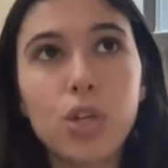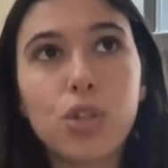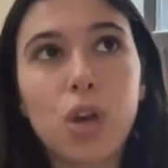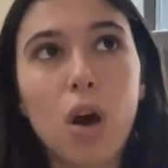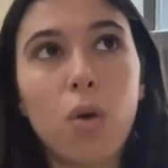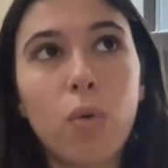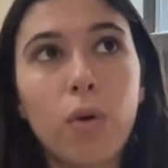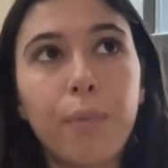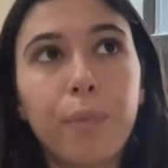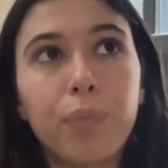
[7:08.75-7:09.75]

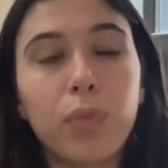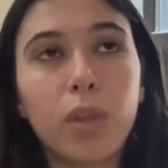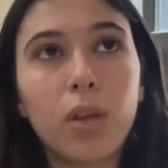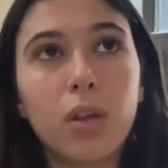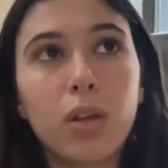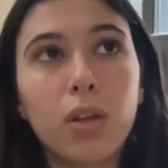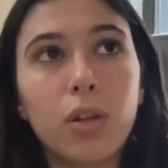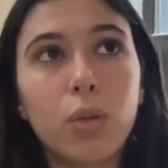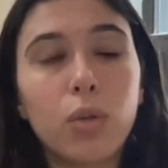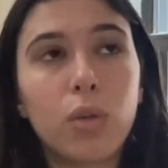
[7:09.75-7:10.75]
So
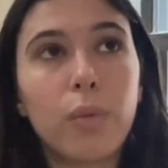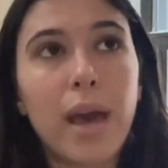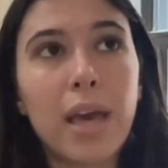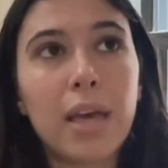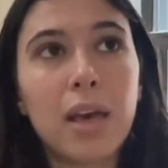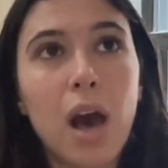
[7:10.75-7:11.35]
the way